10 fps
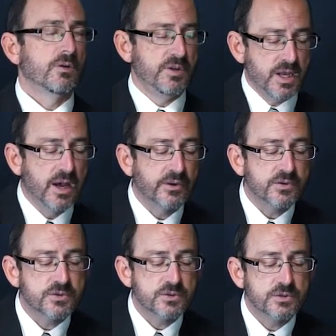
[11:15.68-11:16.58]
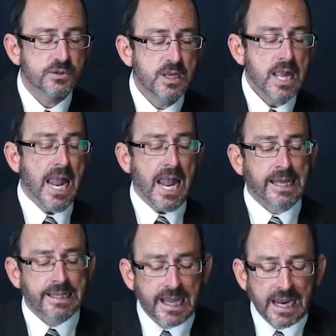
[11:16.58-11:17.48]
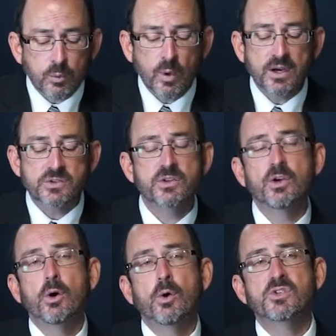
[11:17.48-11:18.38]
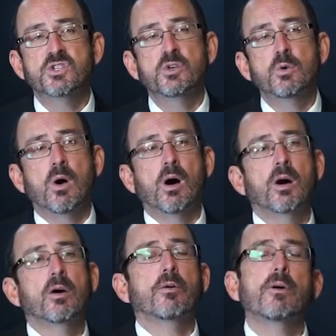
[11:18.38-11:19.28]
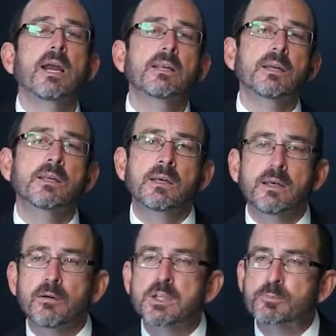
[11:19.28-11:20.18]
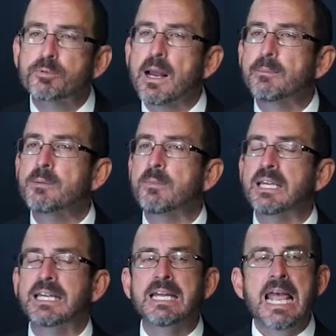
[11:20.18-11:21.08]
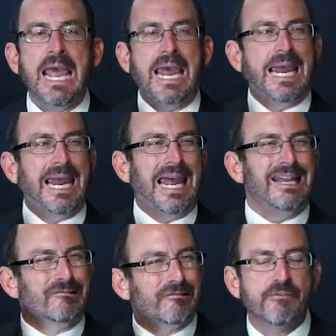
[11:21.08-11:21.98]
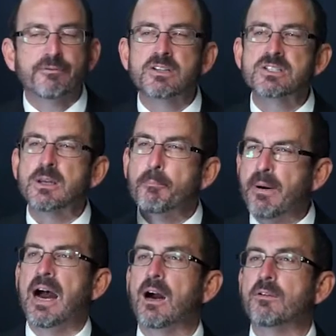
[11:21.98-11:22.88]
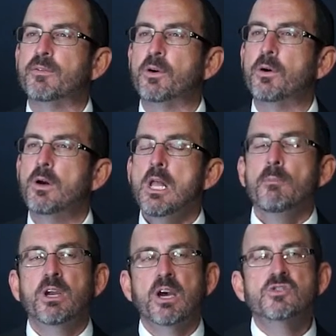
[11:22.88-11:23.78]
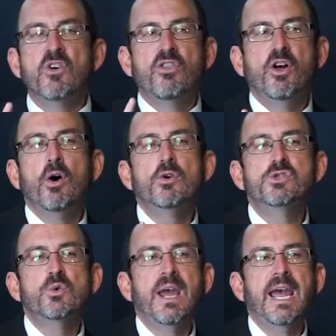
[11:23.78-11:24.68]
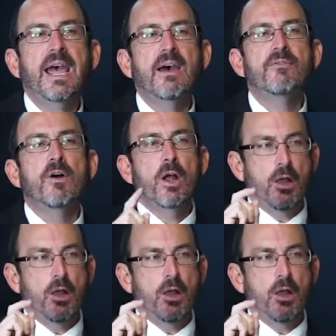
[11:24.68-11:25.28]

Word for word: the others. And likewise, those who are great, and here it's probably meaning a, a reference to powerful, because those who have